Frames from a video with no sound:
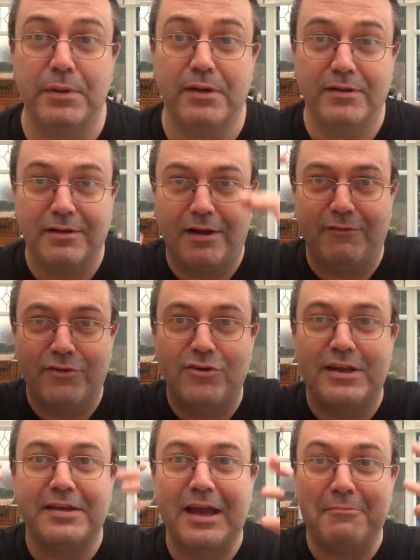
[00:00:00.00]
but I've
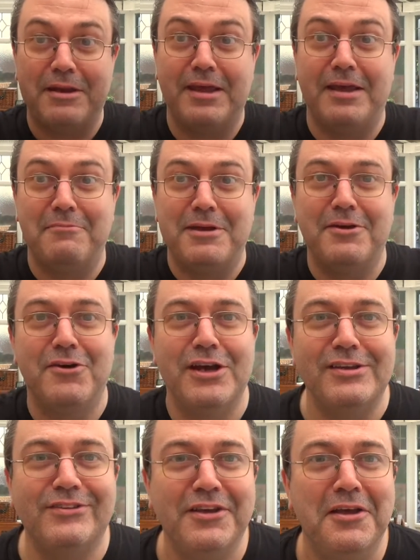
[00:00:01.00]
got it coming out my
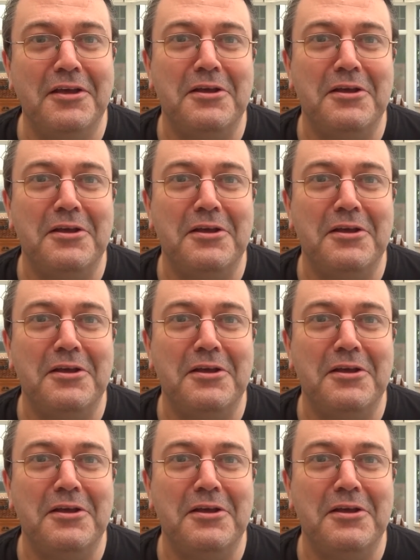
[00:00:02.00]
eyes